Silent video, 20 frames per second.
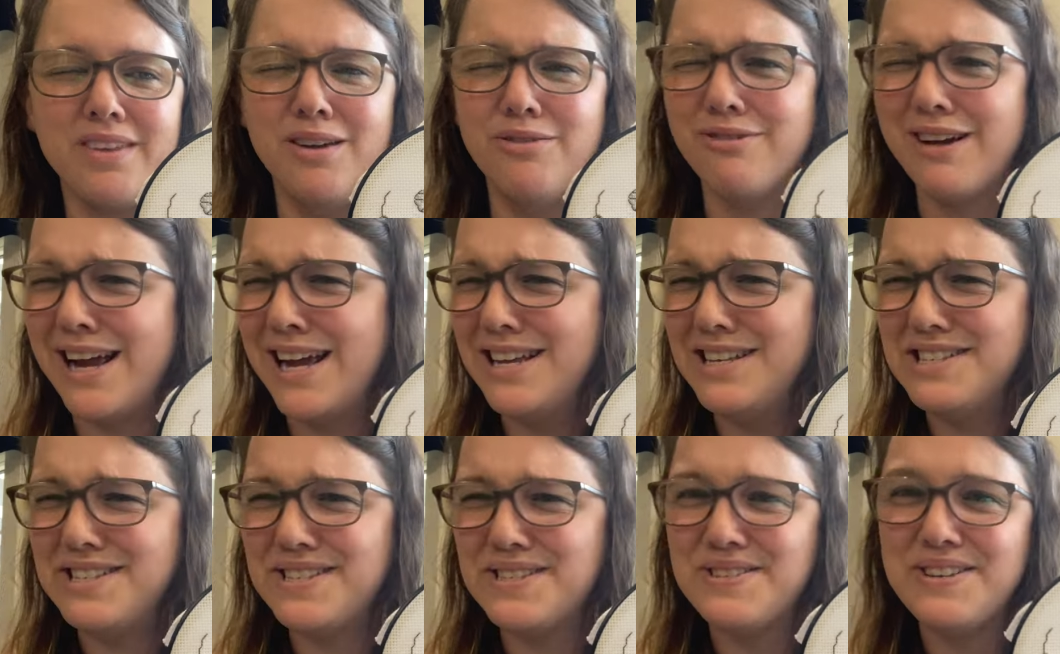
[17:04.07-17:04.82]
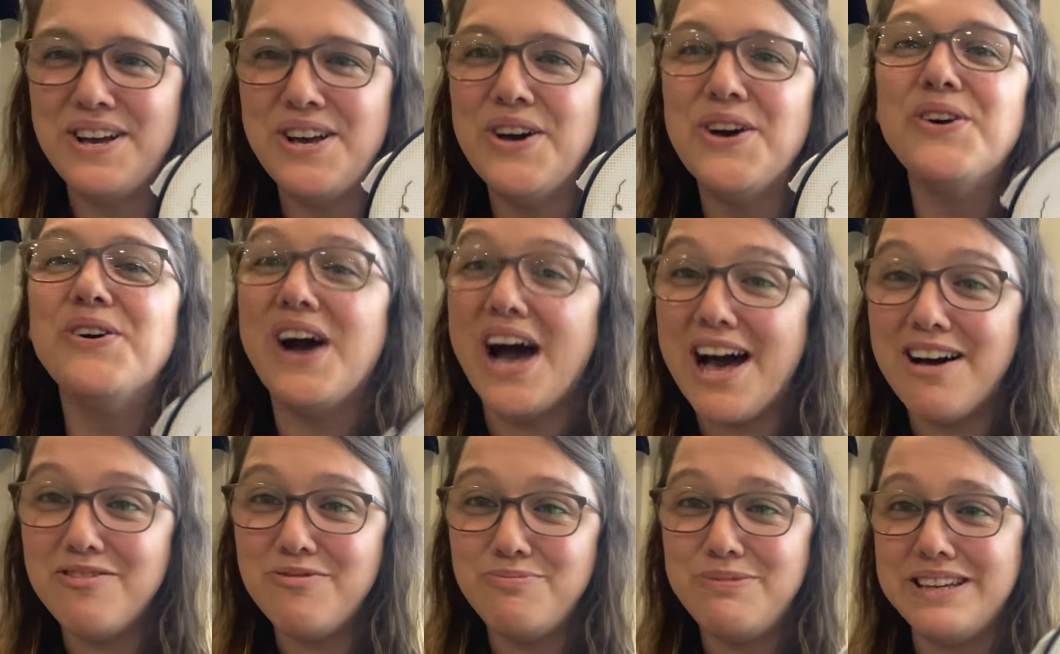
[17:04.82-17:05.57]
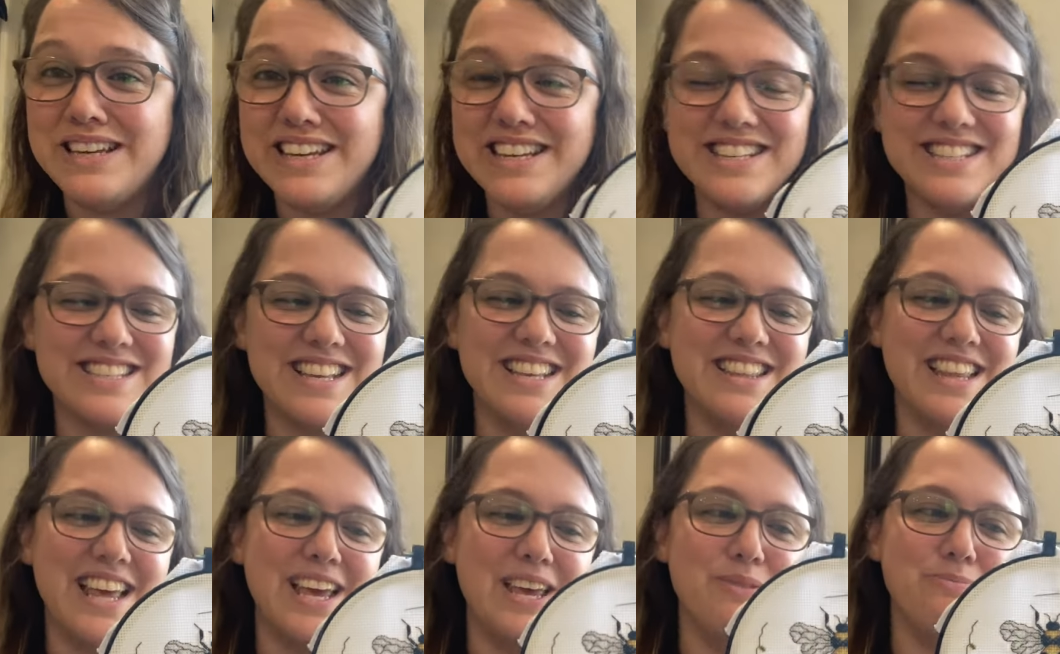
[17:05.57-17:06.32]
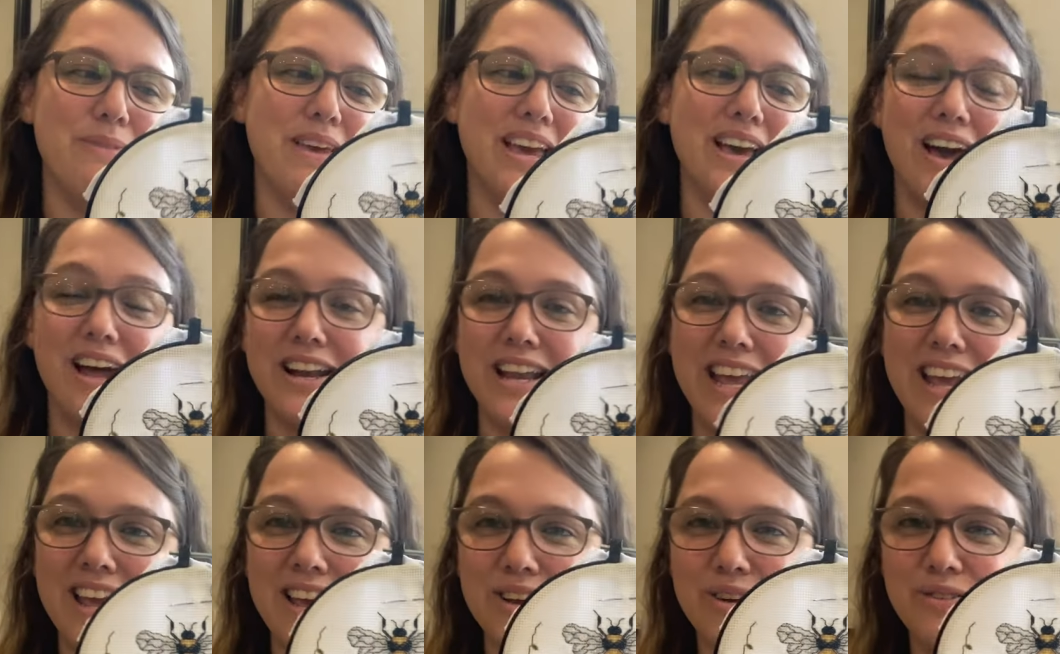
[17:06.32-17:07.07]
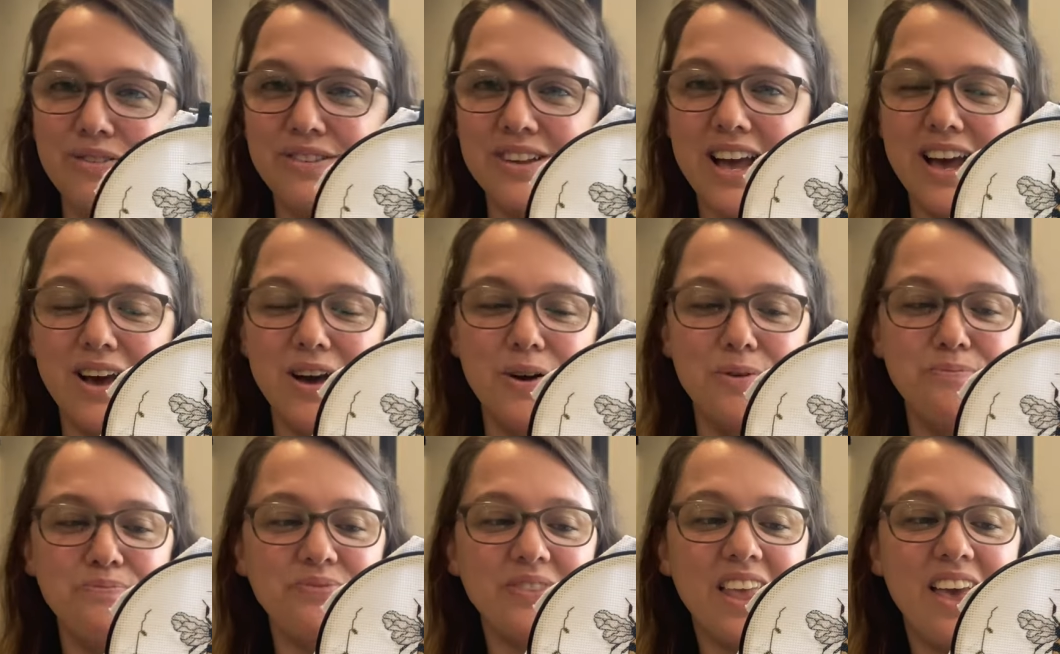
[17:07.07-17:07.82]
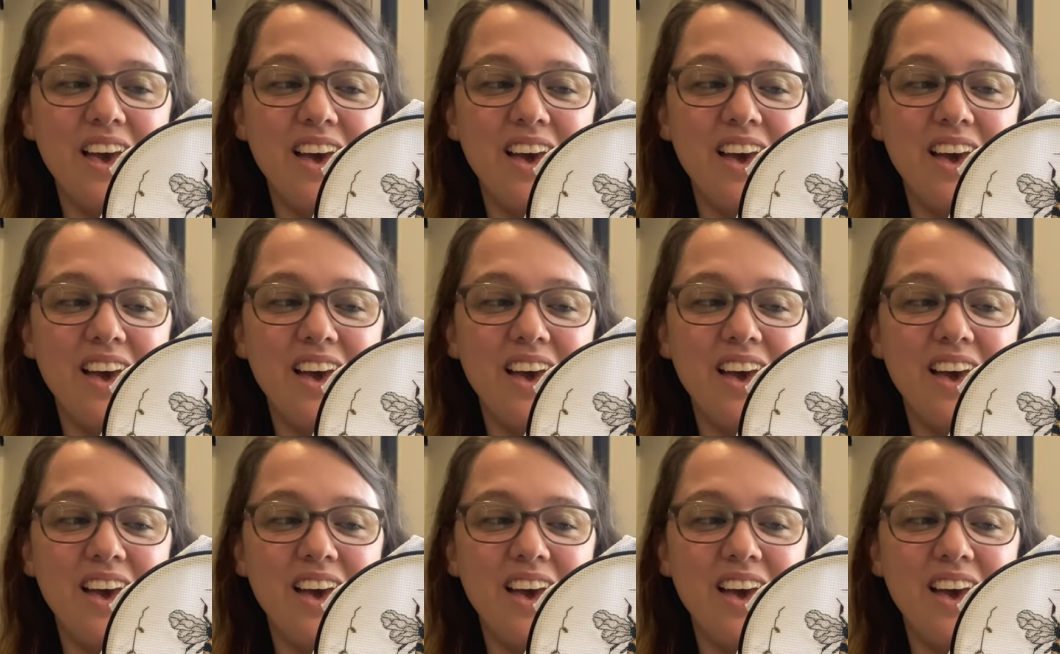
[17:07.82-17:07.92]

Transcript: who have bees, and they make honey, and I'm